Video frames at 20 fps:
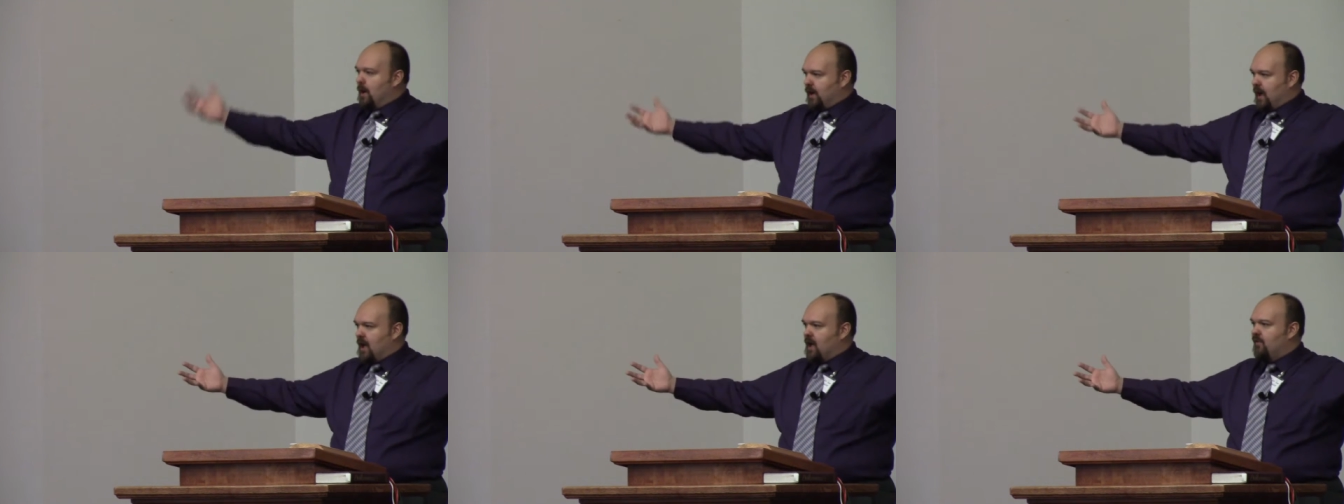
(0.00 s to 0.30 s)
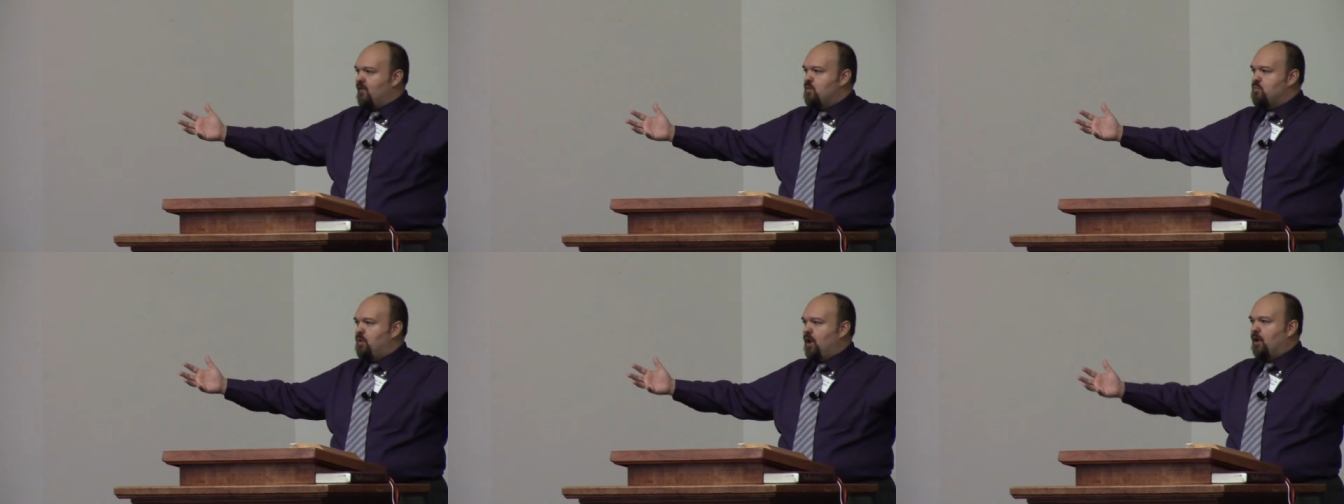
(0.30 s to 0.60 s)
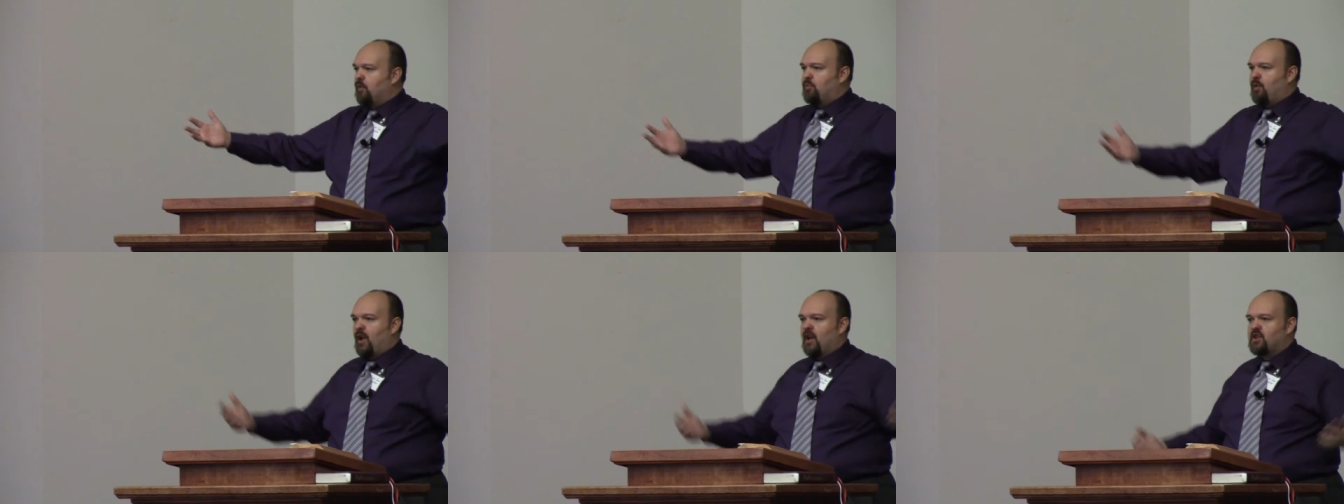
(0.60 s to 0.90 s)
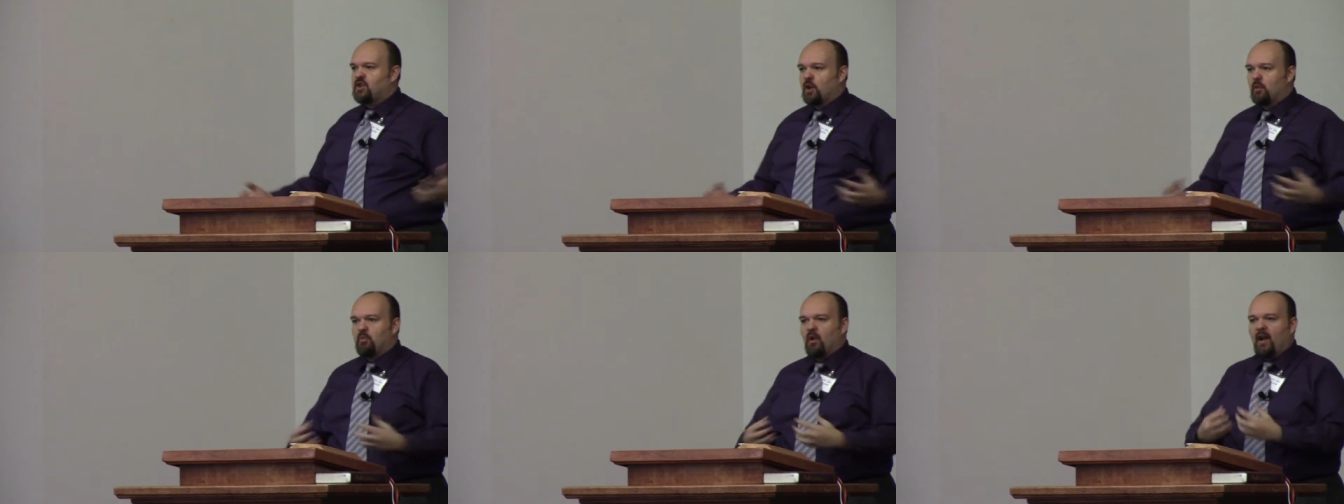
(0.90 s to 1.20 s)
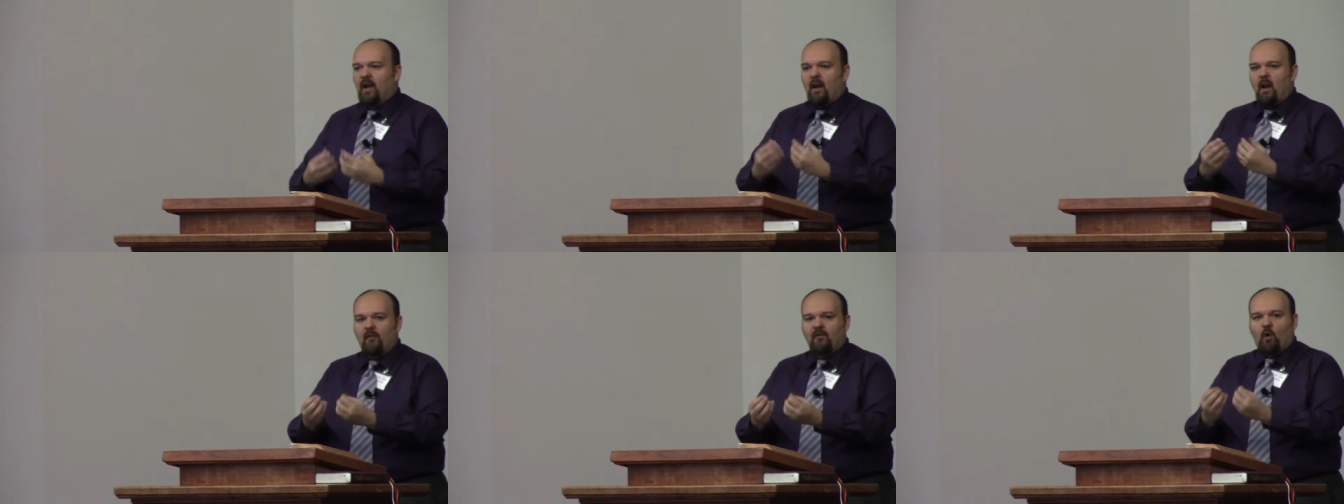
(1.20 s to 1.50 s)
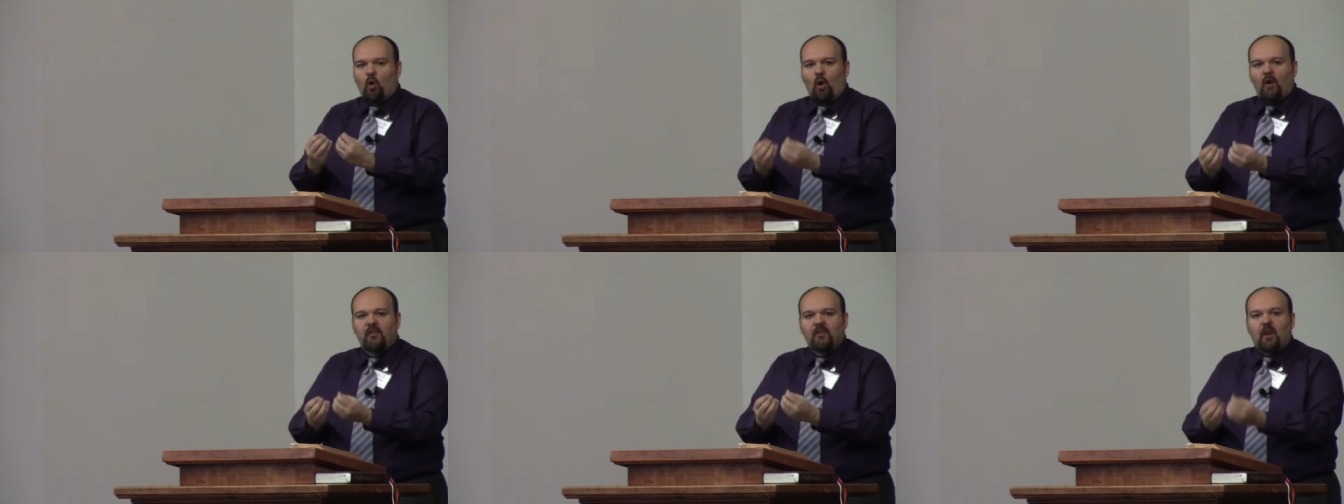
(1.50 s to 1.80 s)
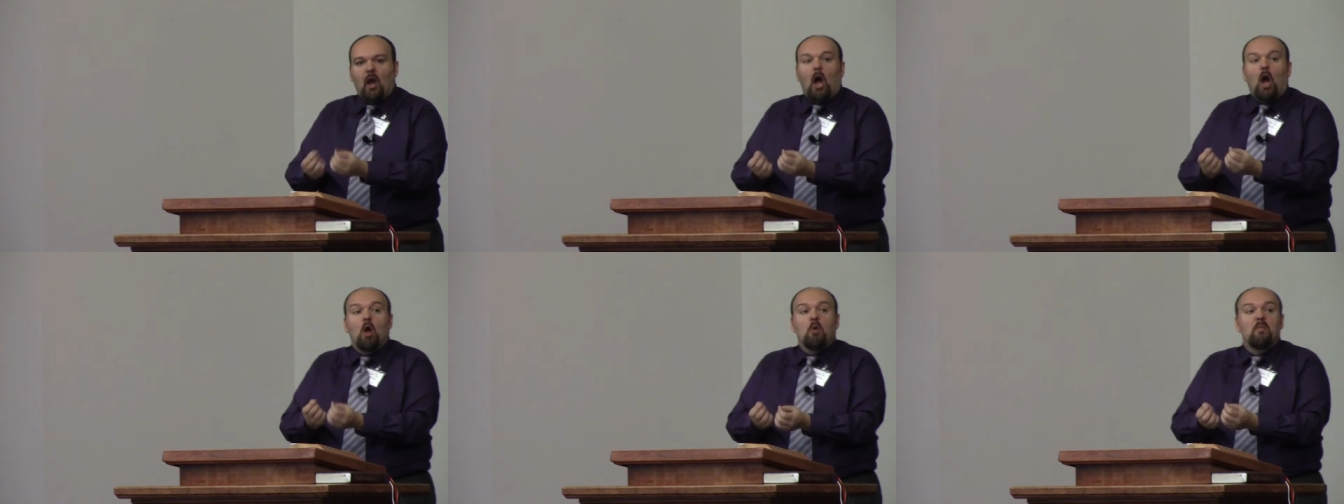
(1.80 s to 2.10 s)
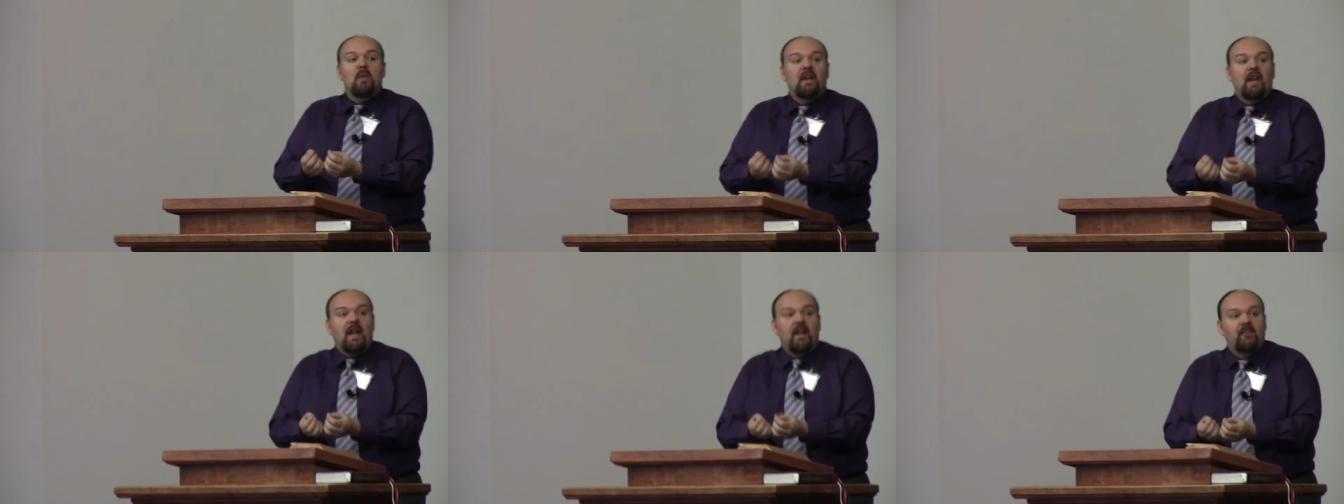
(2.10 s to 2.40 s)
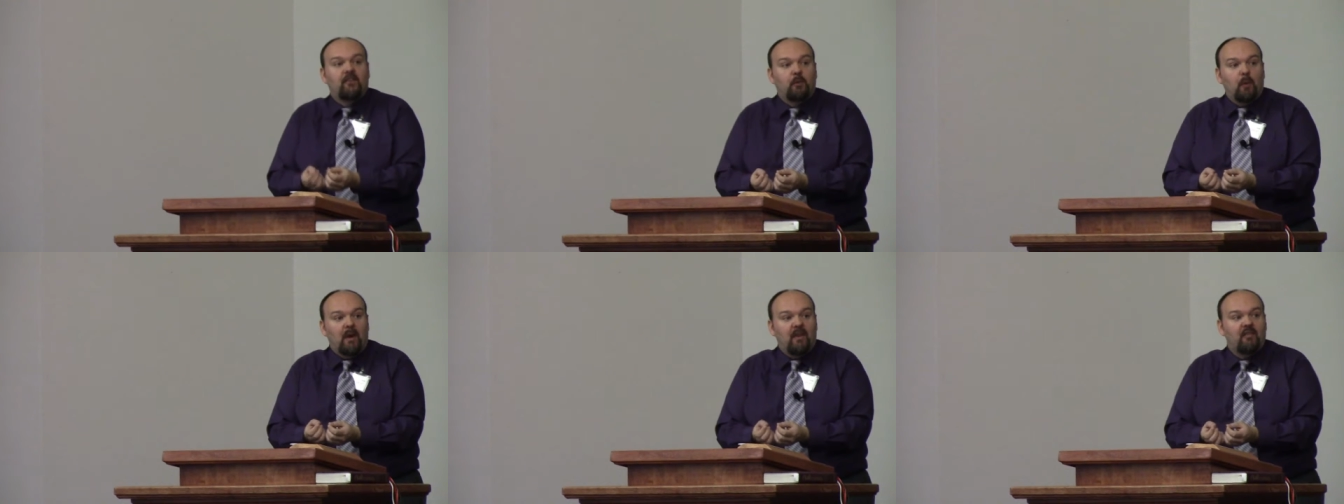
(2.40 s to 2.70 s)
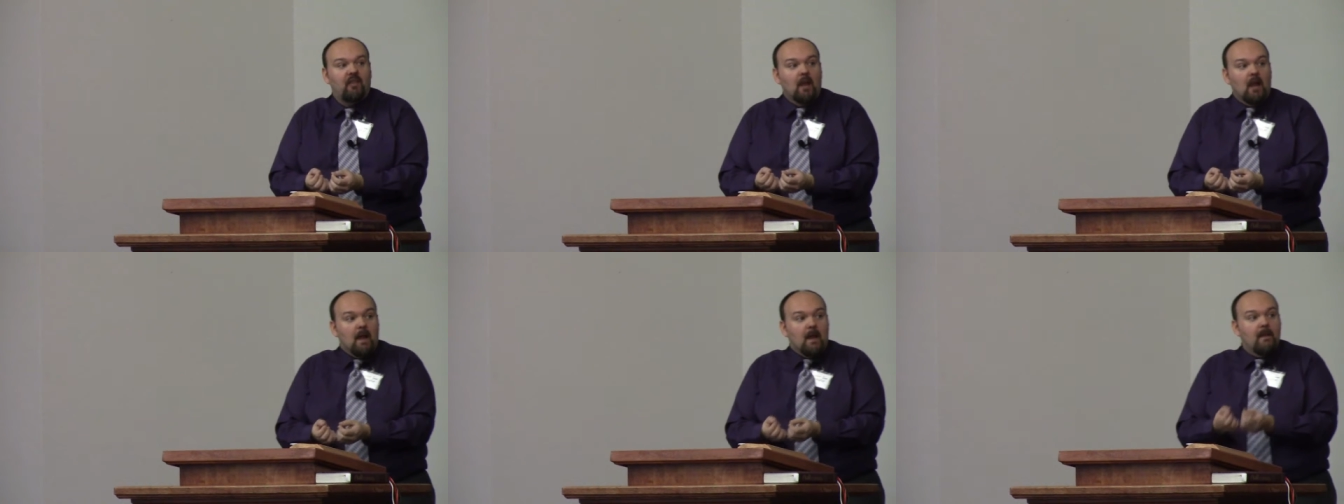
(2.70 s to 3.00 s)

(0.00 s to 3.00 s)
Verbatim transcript: kind of a big picture, but it, of course, culminates with